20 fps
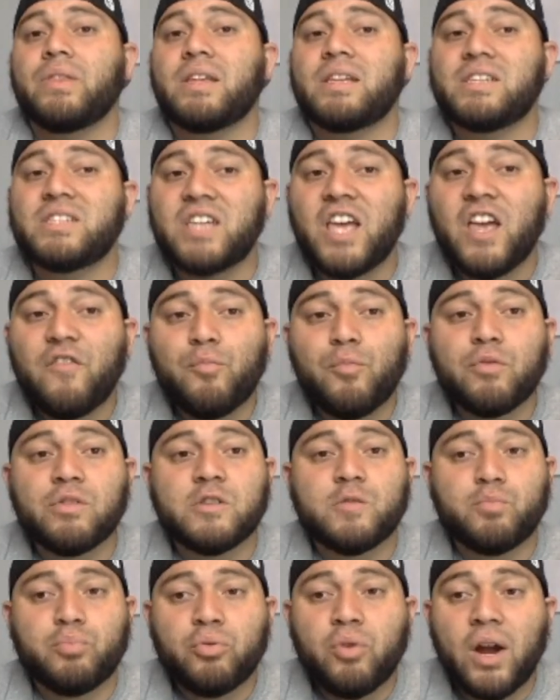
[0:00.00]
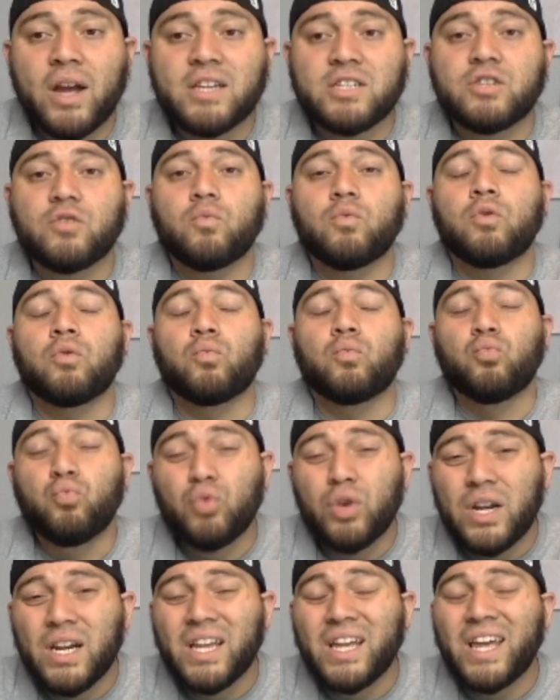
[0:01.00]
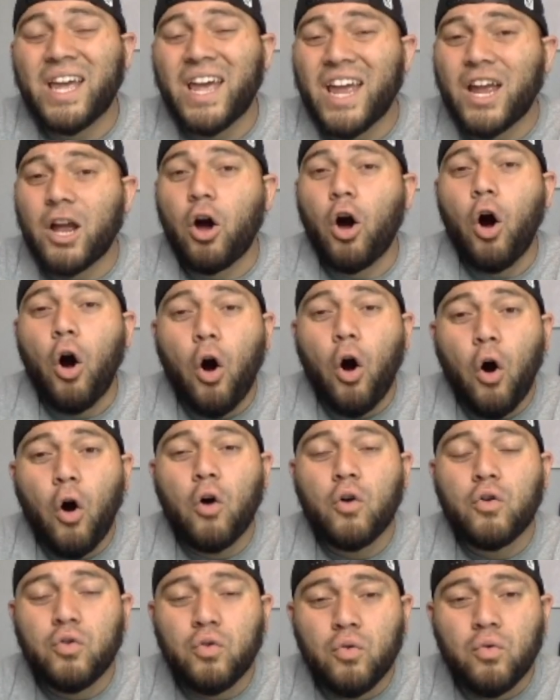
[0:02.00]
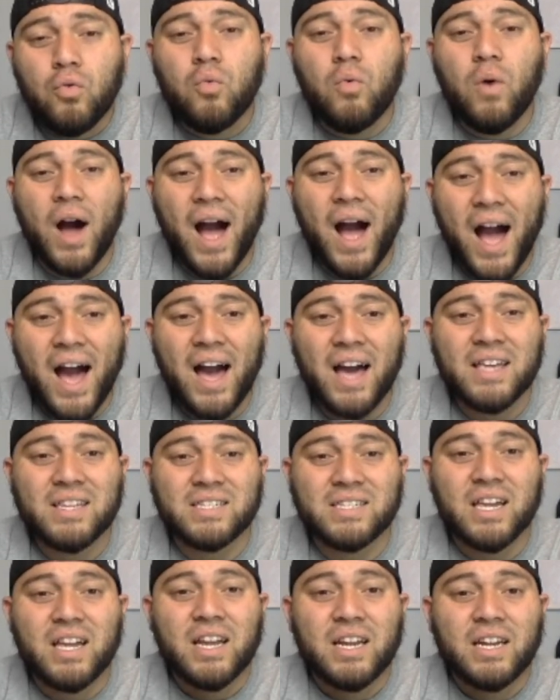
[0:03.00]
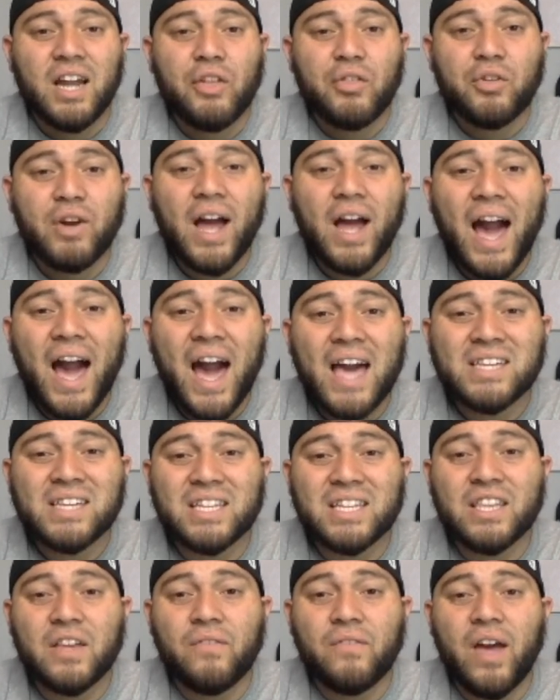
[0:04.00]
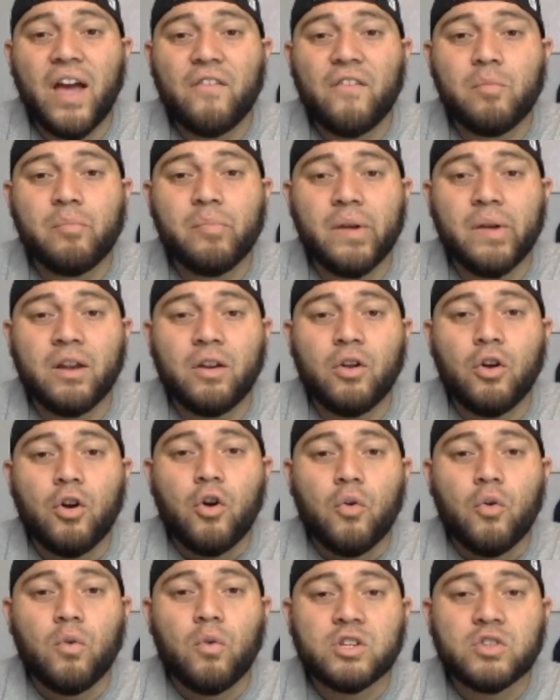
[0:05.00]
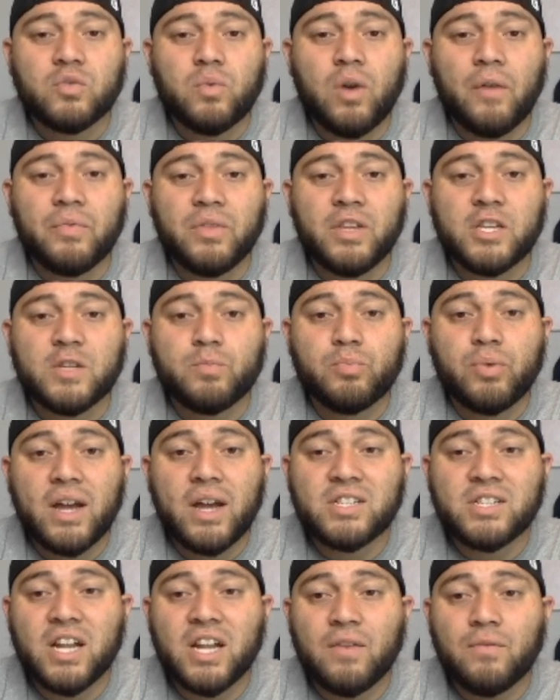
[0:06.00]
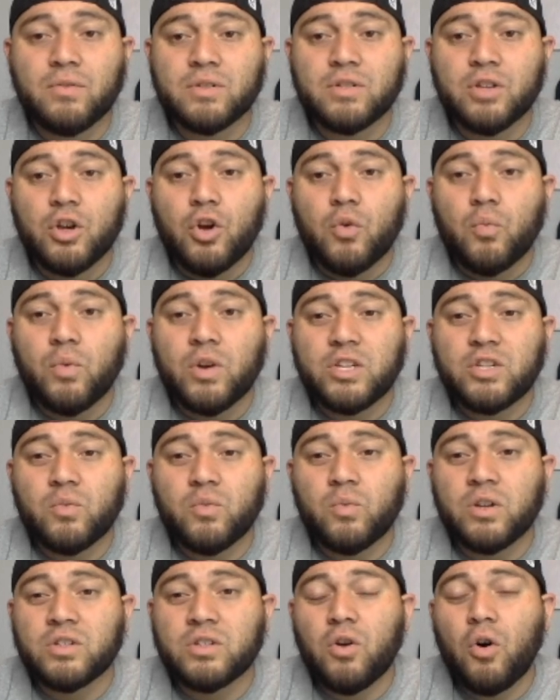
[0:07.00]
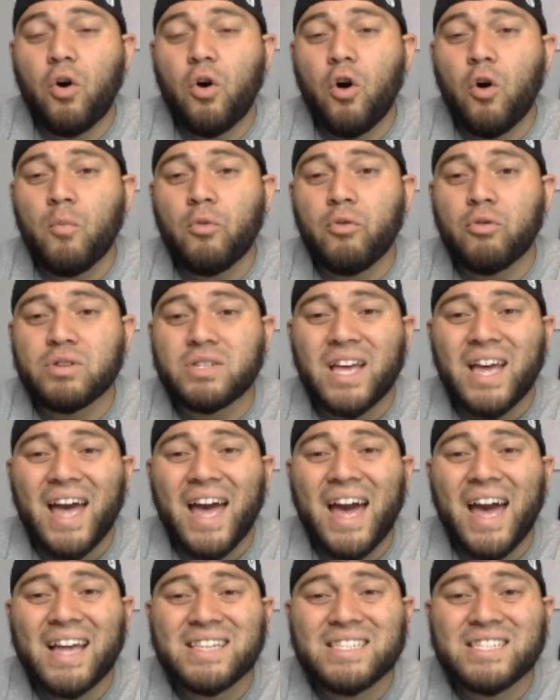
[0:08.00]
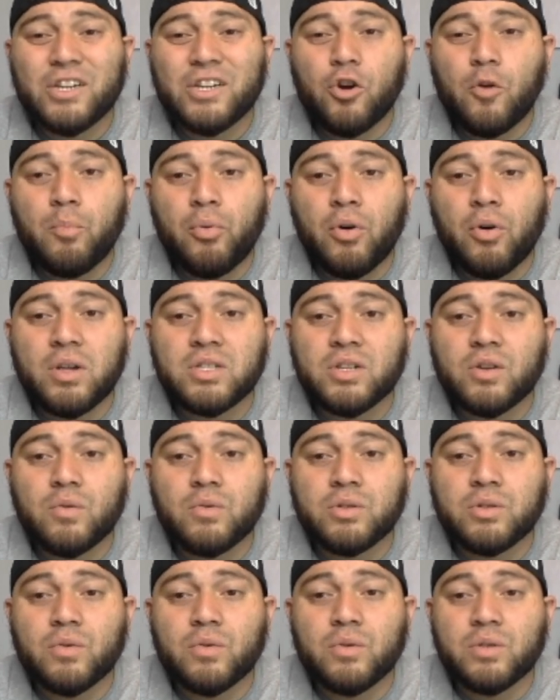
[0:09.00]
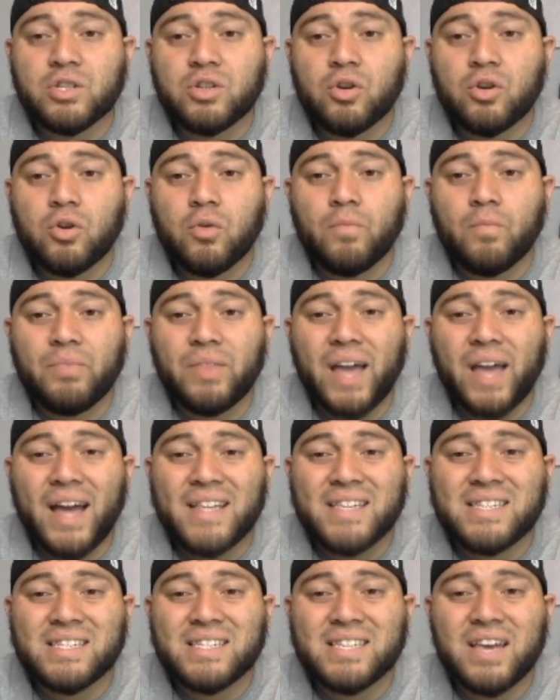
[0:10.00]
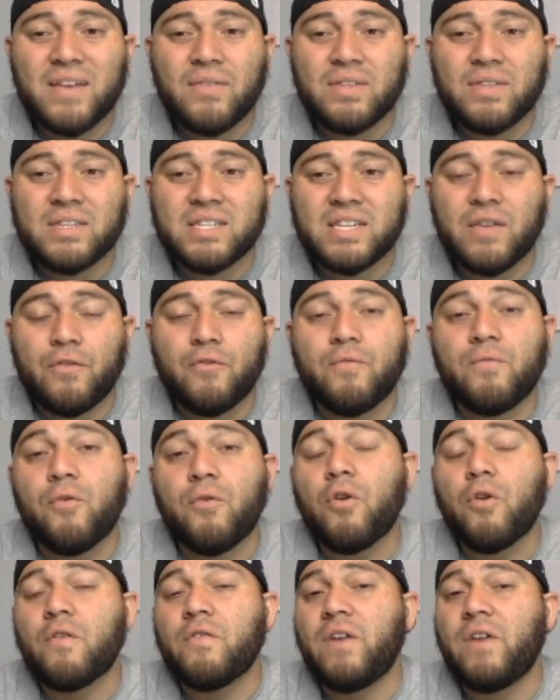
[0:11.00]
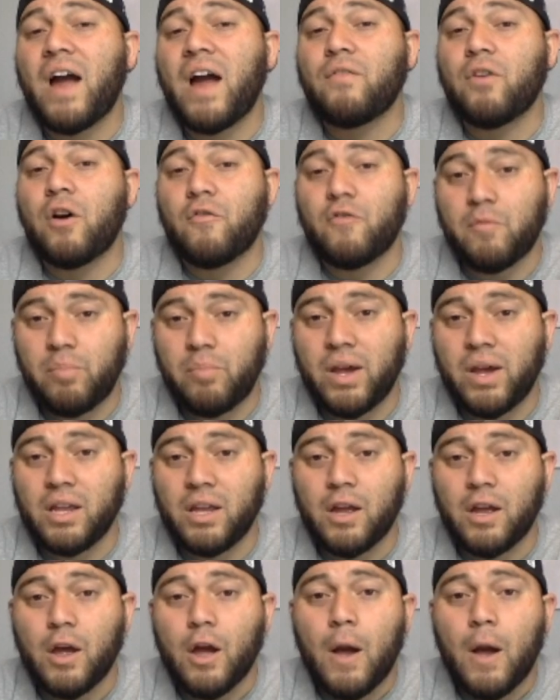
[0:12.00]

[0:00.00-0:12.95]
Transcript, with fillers: SafeMoon's price will really hit all new highs. Now, their highs that they've ever been was around these price levels, which was almost at 0.00097745 of a penny.